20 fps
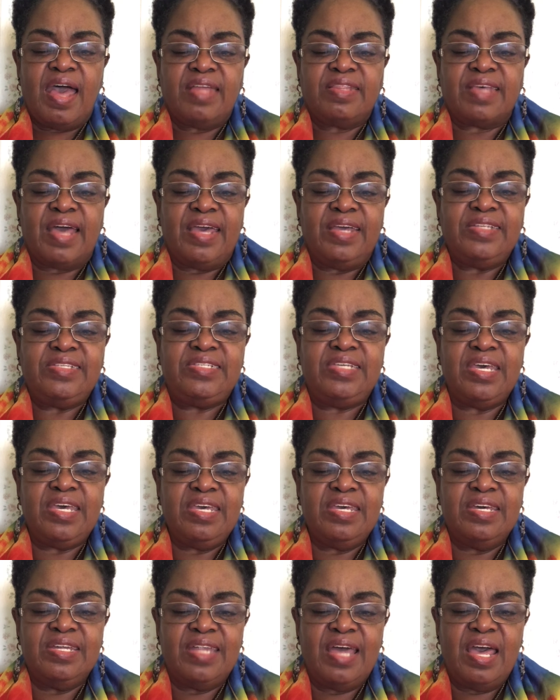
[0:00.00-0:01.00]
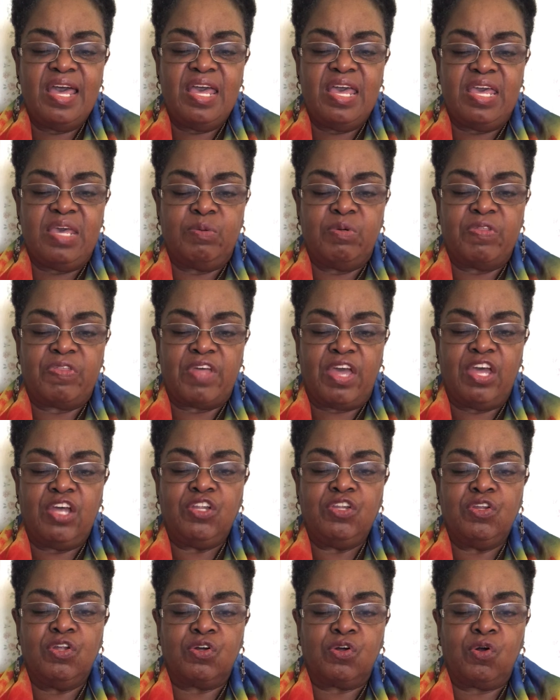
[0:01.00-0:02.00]
a DNA
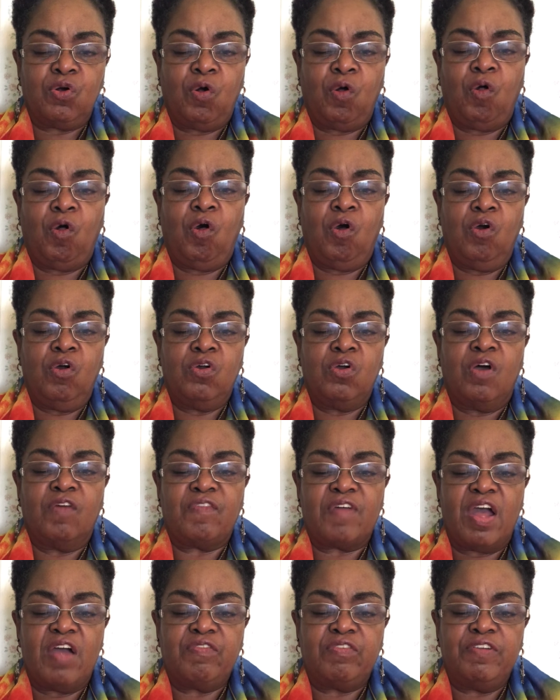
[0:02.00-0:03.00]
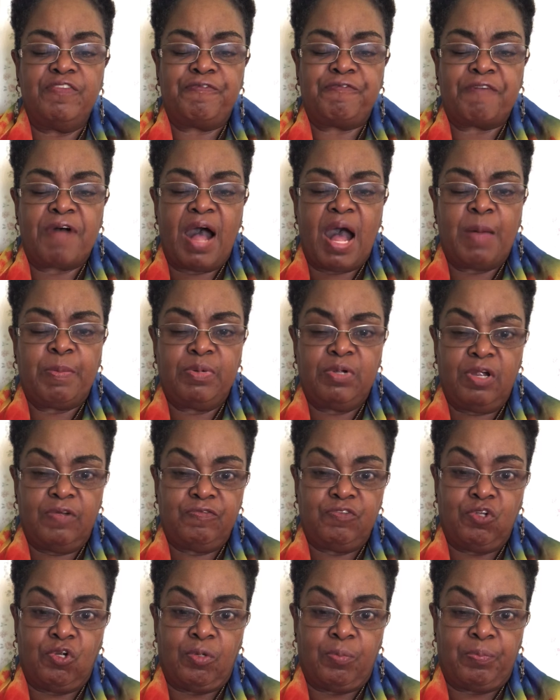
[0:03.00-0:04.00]
within the core of every fiber of
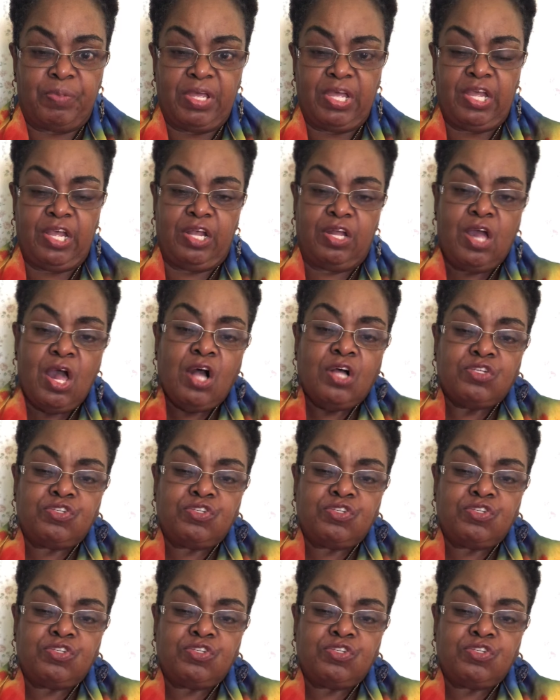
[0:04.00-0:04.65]
your being